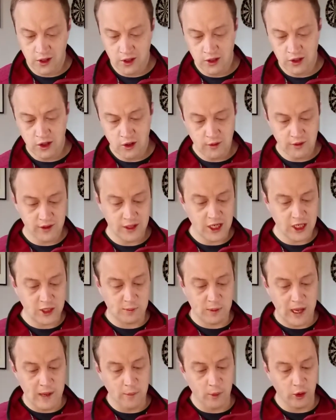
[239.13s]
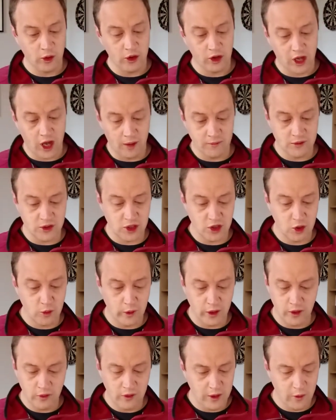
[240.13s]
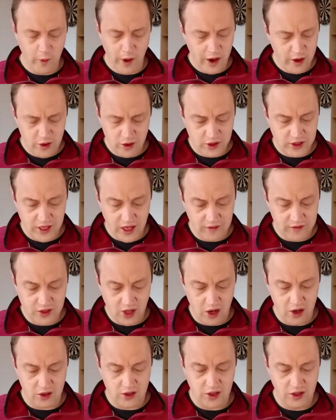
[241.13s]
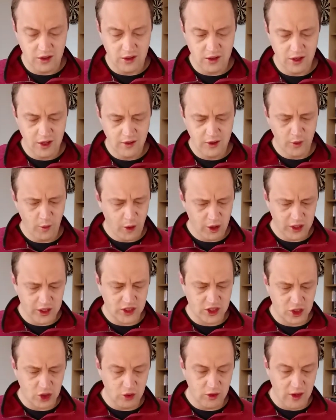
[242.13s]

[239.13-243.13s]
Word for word: You and these people who come to you will only wear yourselves out. The work is too